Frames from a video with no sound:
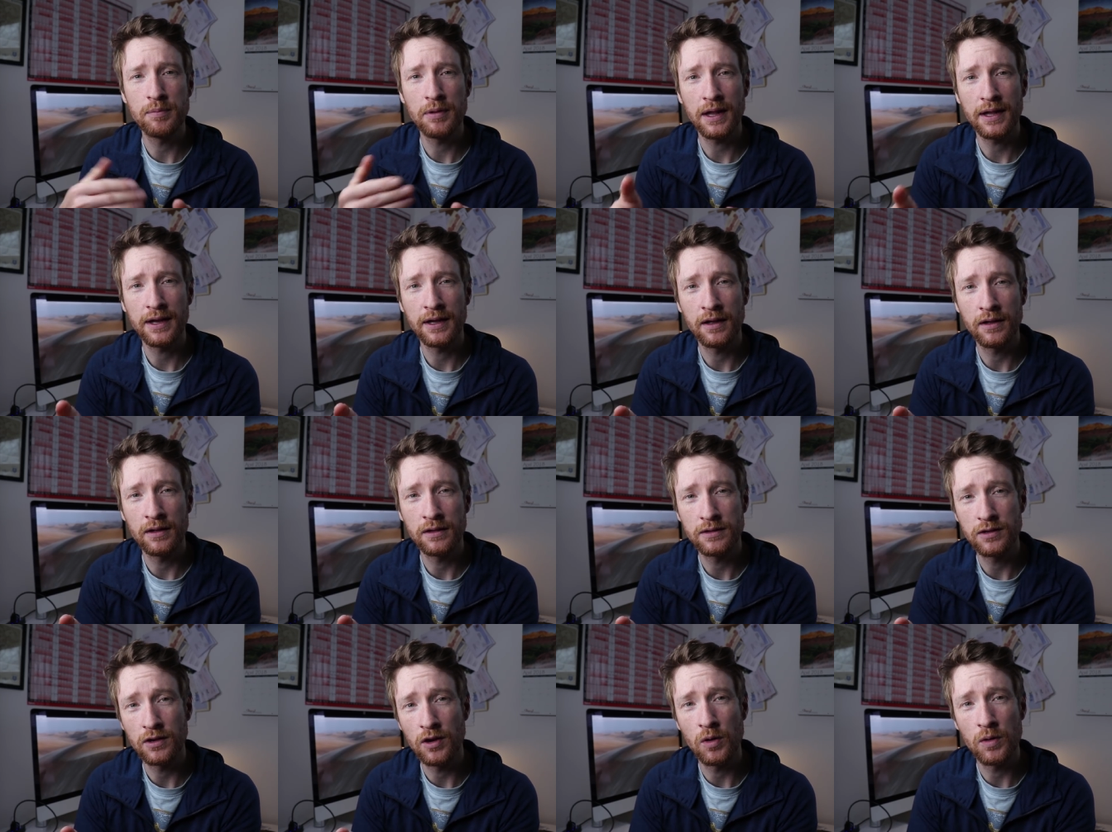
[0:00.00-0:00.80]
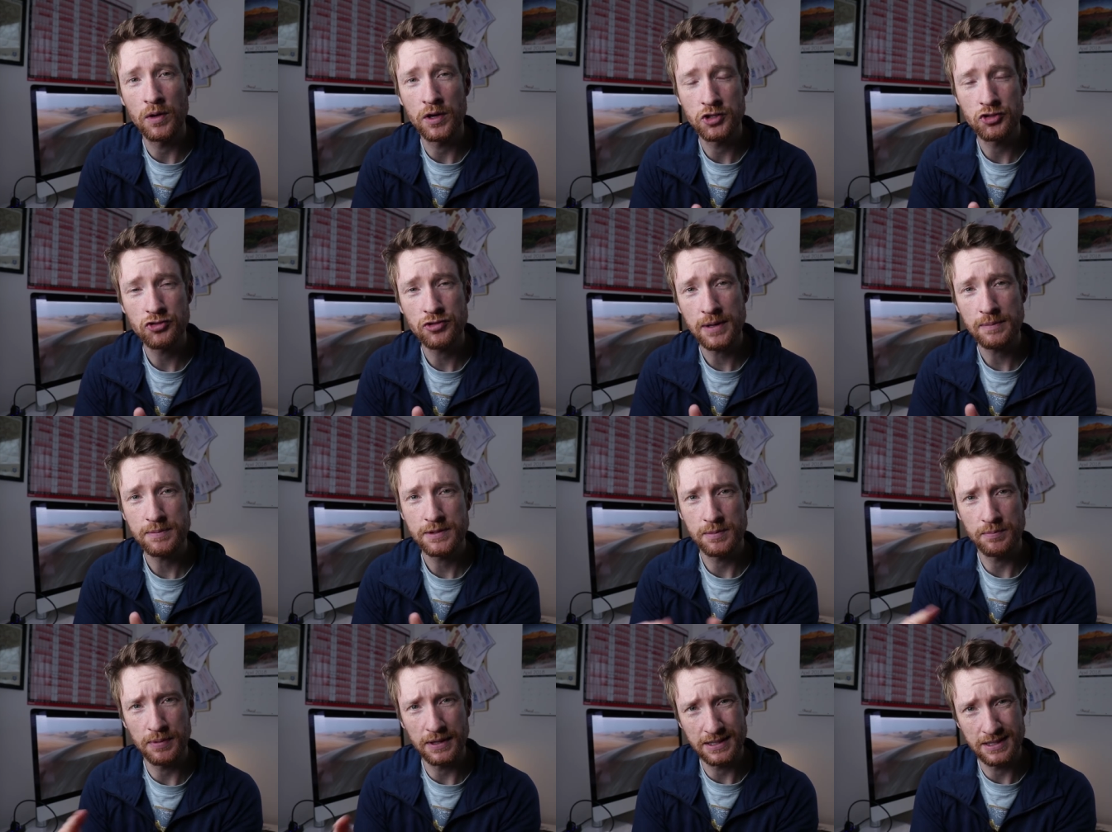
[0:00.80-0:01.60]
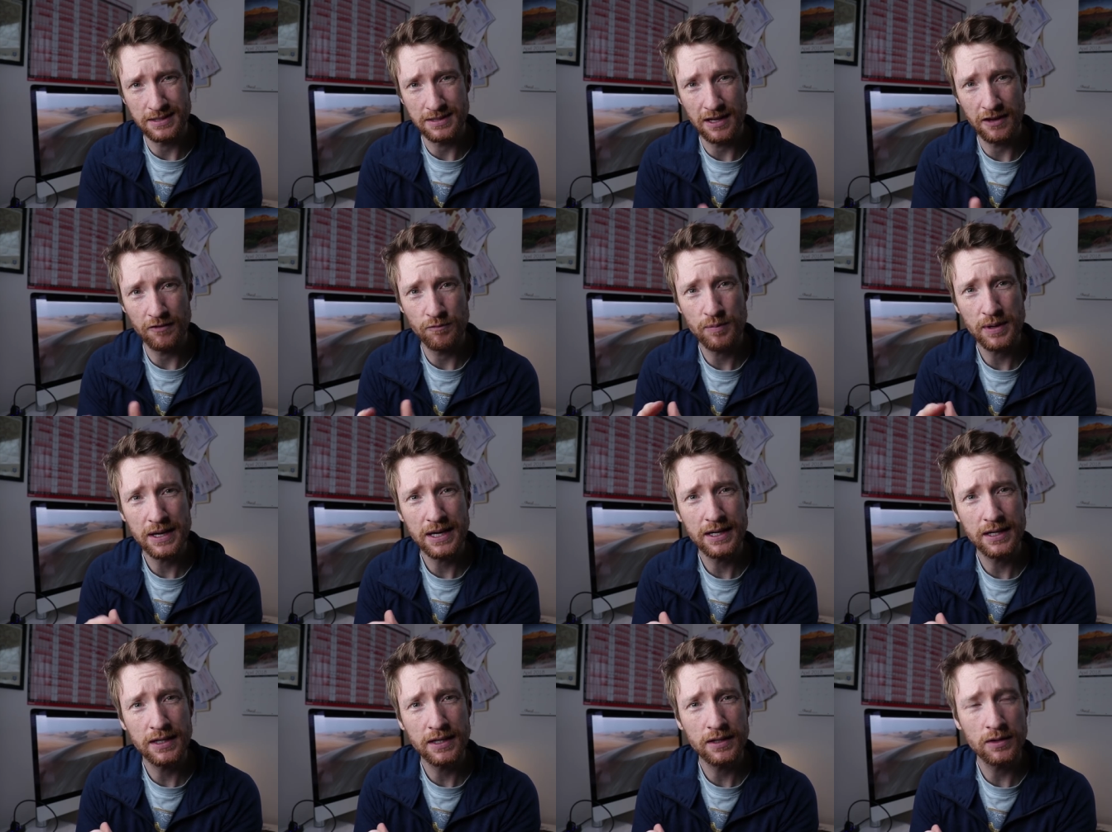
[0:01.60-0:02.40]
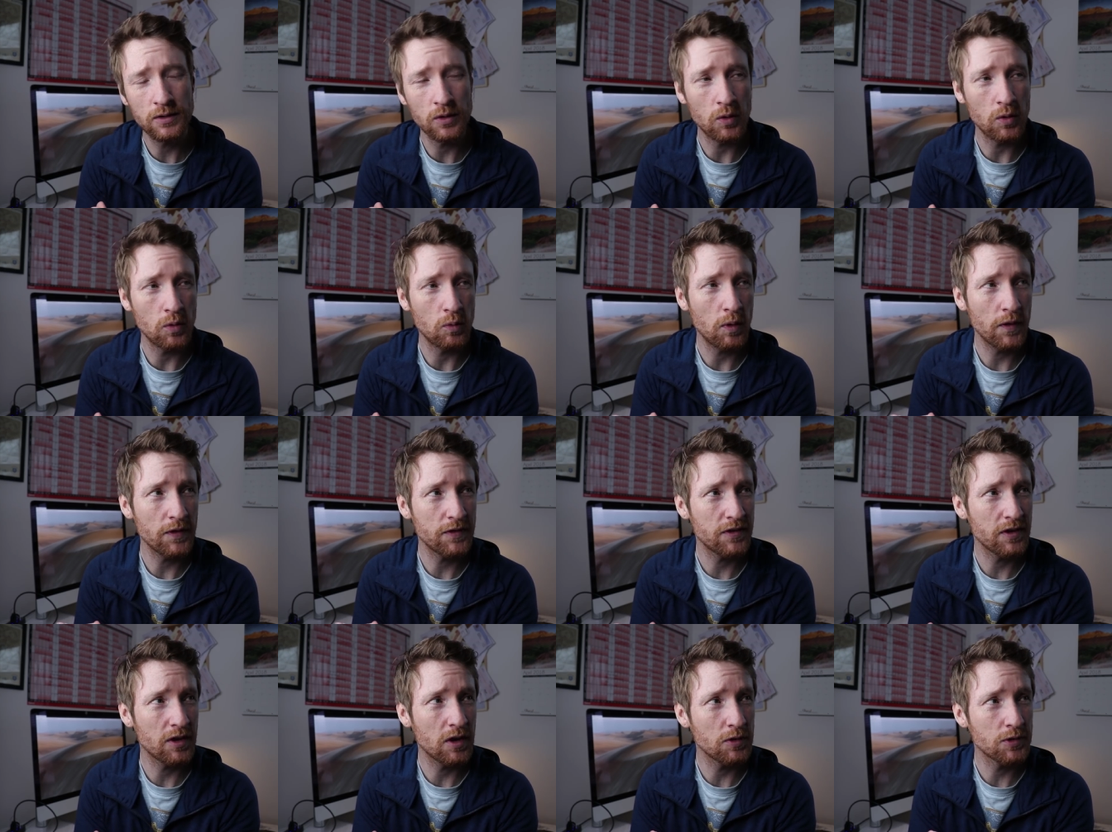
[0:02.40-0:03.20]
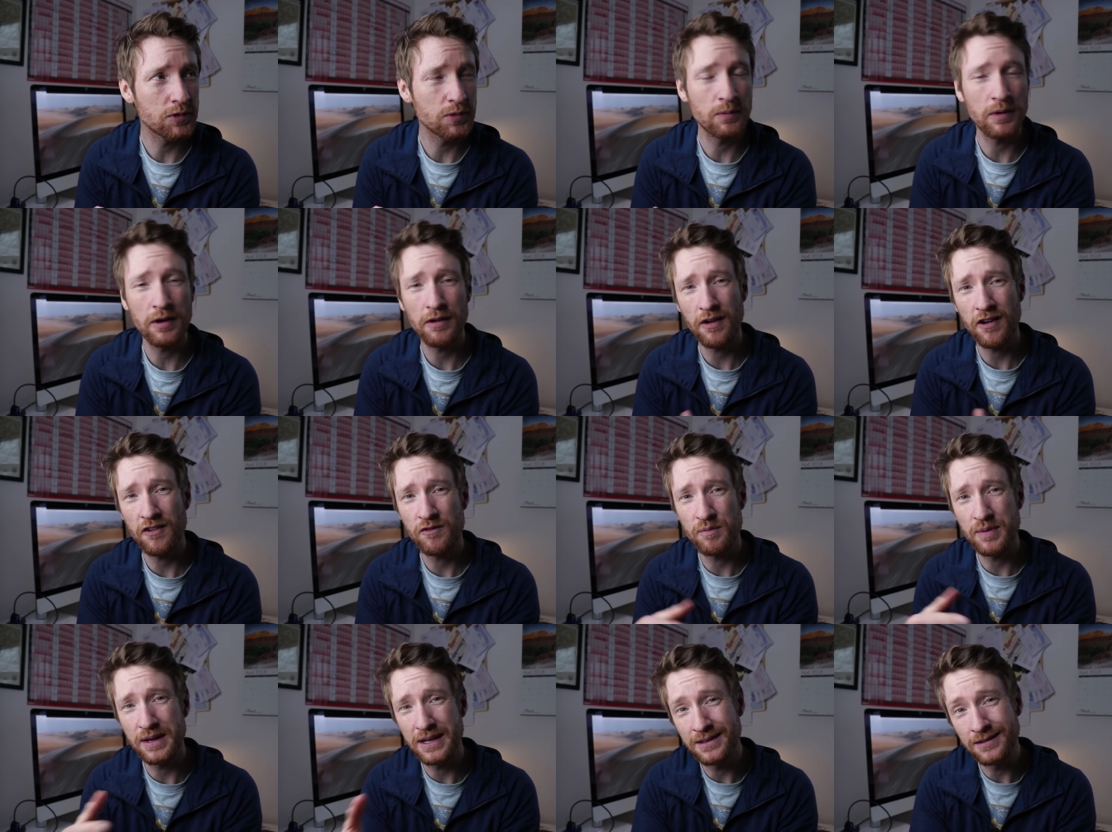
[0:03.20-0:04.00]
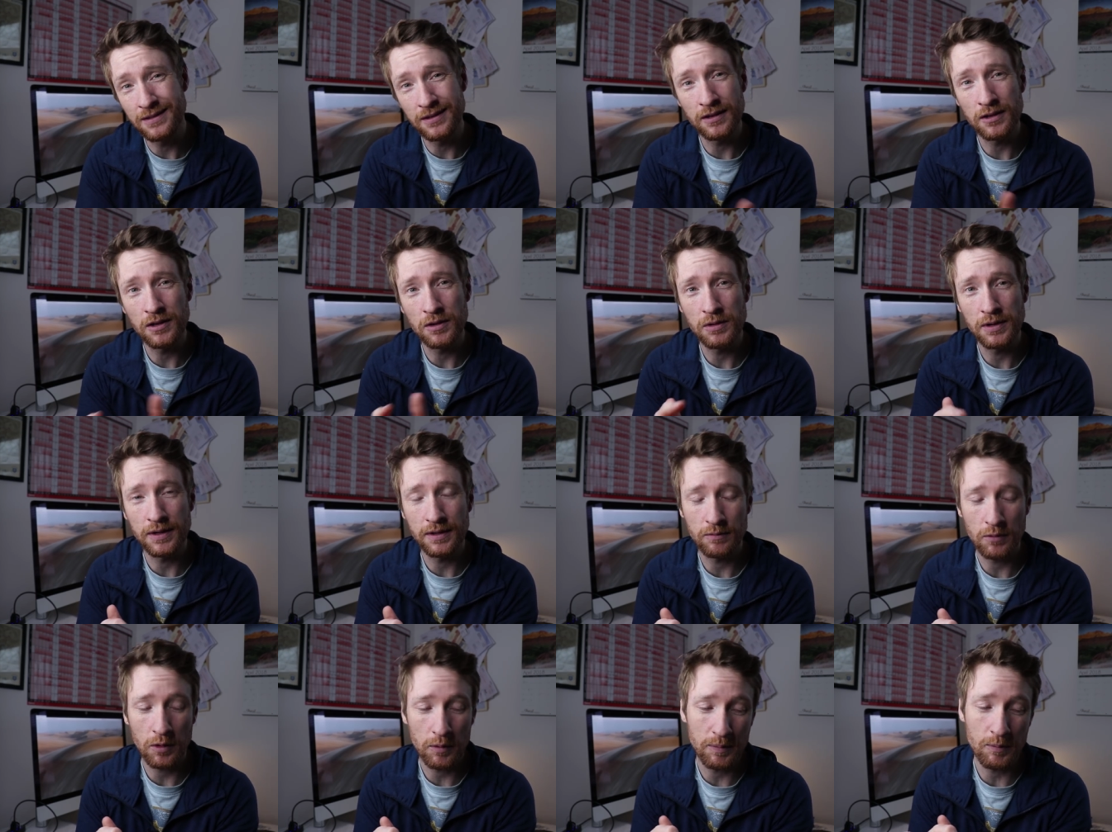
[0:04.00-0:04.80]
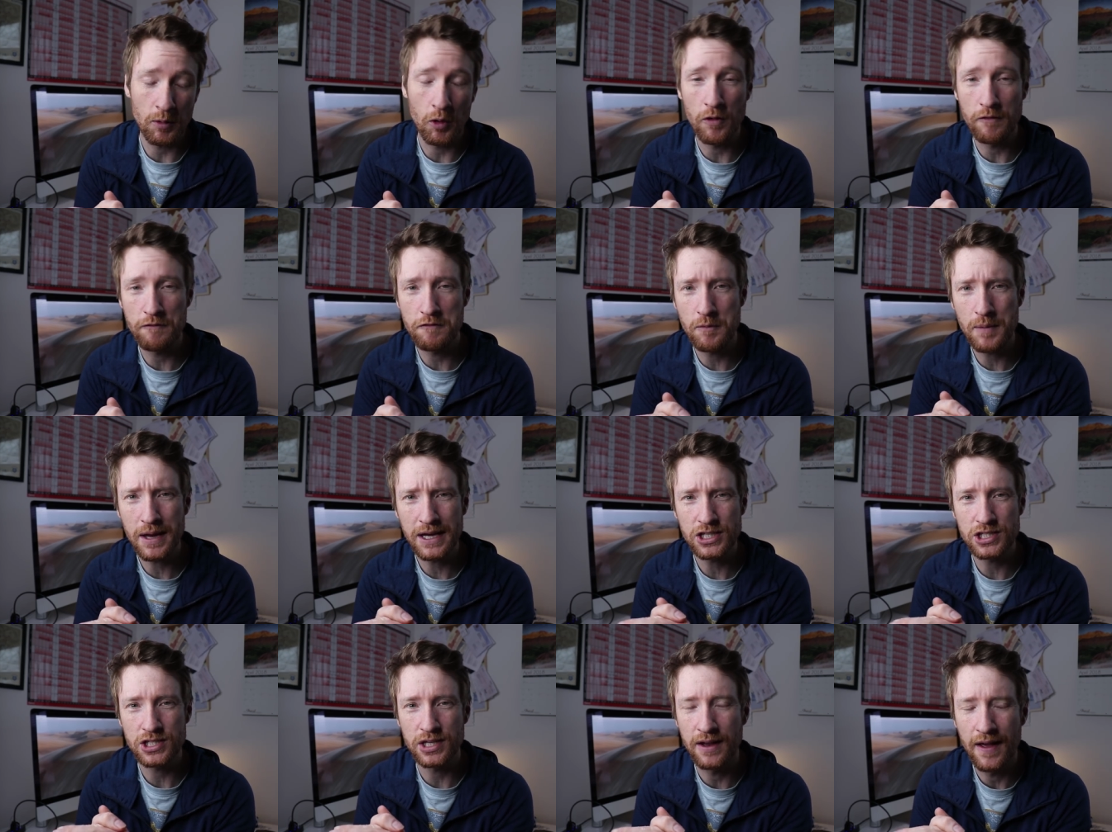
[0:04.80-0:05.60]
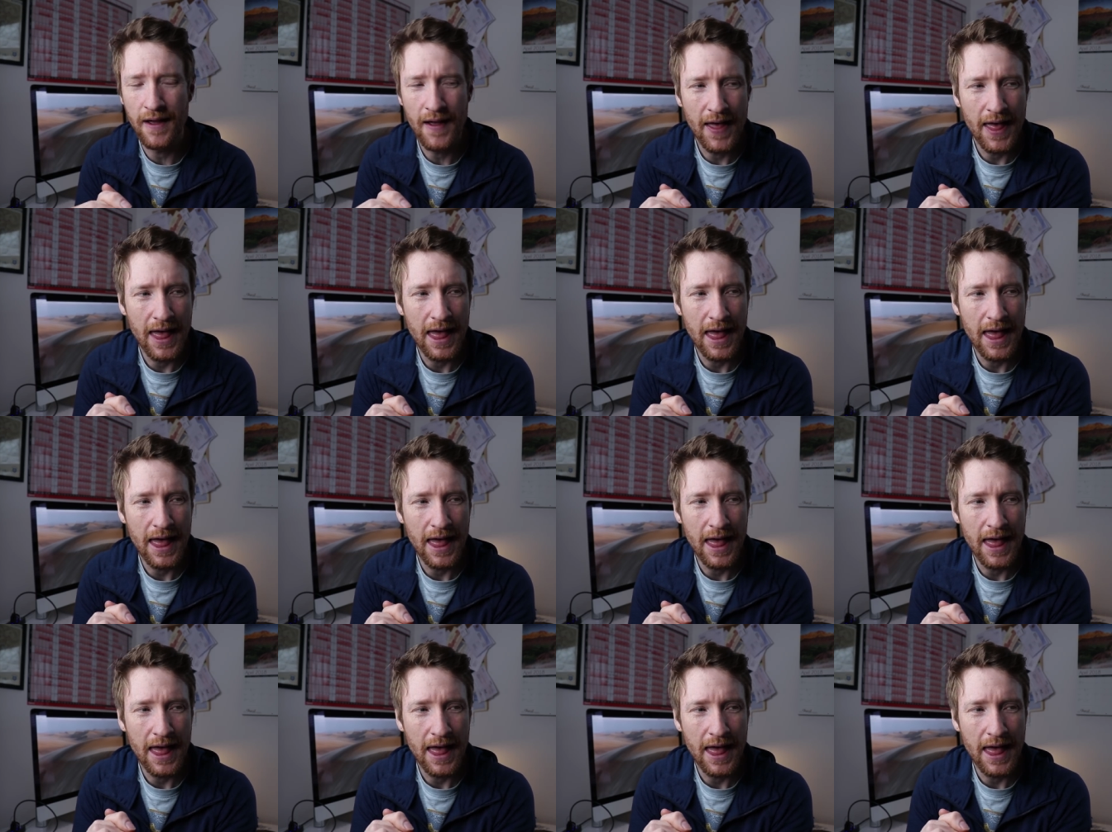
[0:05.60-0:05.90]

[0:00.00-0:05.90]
planning to go on a trip to places I've been or want to go somewhere I've been to and want more information.